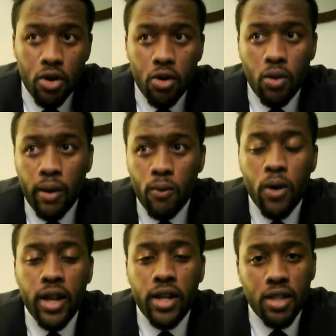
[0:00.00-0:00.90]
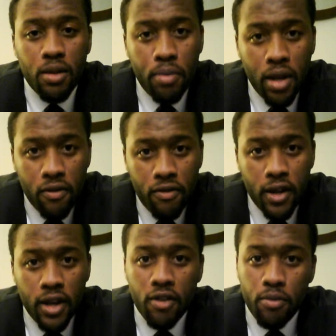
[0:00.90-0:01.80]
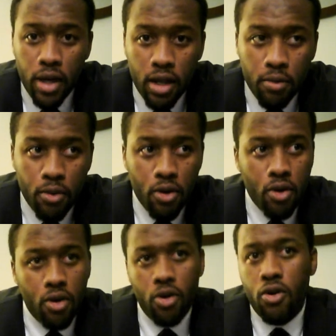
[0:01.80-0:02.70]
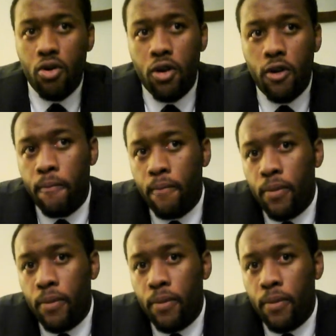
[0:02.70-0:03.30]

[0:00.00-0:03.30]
Or like, what is the benefit of being a Moor? Or,